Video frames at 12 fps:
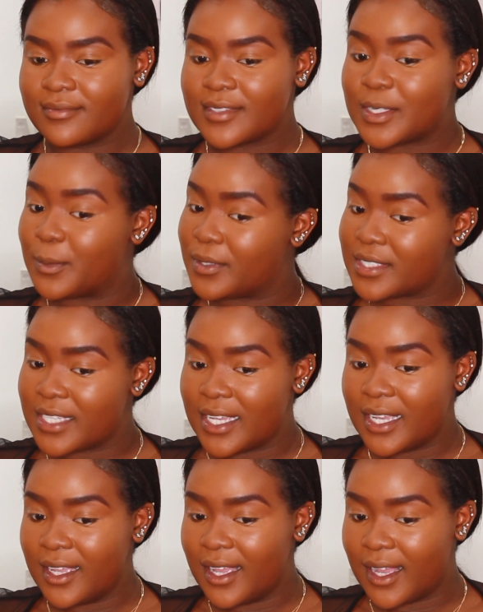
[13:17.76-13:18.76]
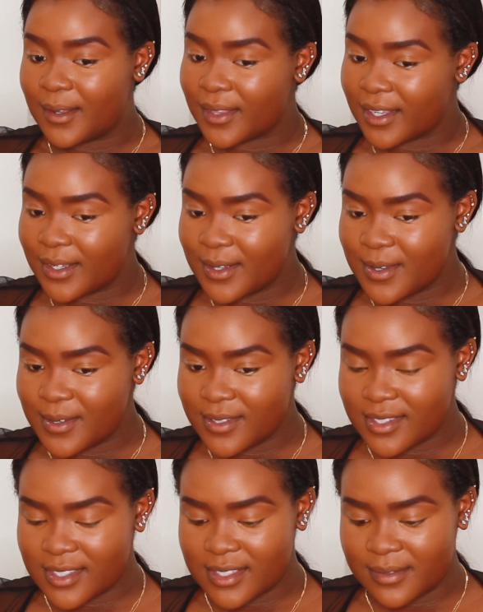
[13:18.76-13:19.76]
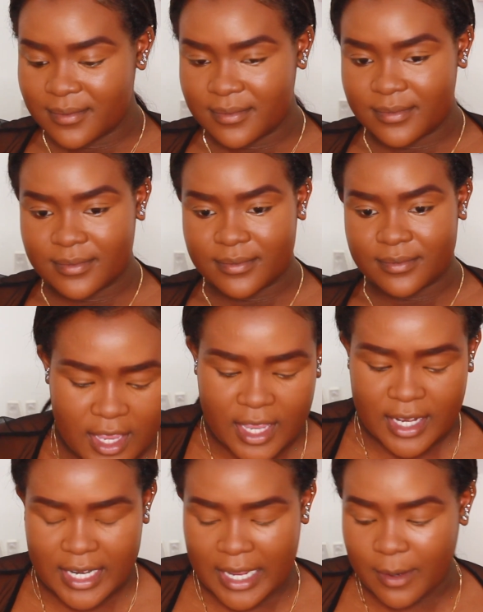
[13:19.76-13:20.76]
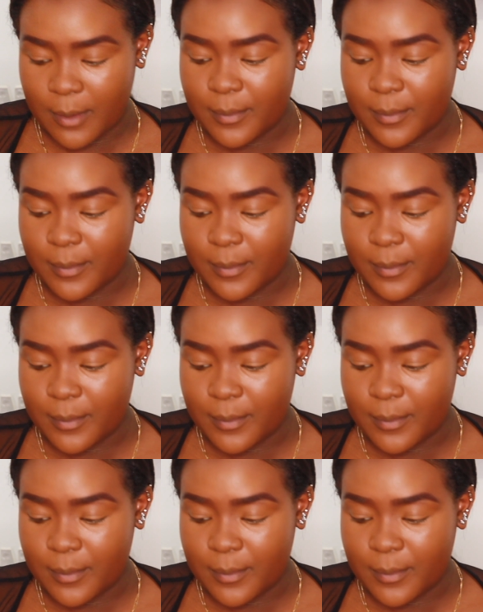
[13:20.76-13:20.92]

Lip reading: So we'll see how that goes. Now